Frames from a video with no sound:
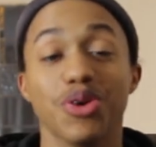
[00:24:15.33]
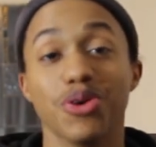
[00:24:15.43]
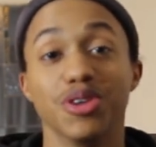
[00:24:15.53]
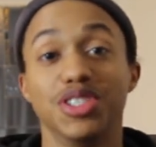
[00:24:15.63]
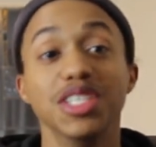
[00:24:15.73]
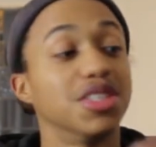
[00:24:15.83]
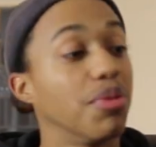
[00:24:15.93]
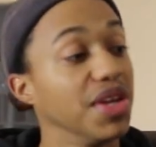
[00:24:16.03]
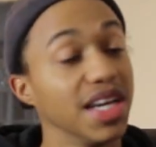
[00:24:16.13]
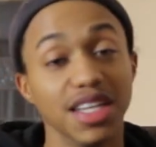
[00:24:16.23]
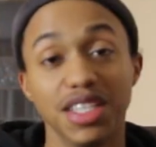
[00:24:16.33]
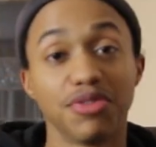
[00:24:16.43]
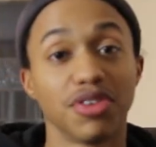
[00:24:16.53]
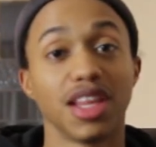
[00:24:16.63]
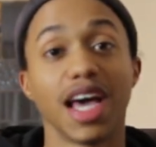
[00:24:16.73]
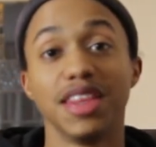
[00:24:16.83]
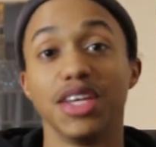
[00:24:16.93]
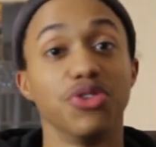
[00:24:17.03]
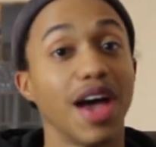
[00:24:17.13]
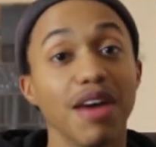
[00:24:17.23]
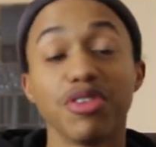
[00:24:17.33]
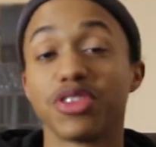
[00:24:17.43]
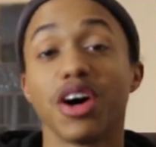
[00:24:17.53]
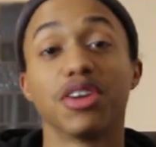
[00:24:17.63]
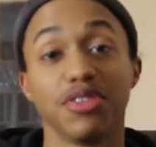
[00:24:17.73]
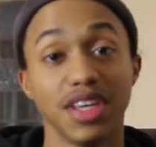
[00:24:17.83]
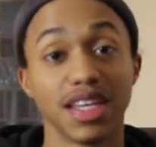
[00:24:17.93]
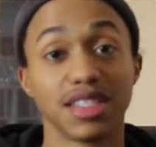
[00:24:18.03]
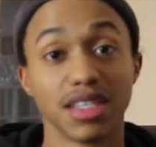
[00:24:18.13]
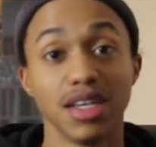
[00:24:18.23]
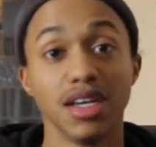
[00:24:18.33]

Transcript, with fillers: or see something in a different light that you haven't thought of yet.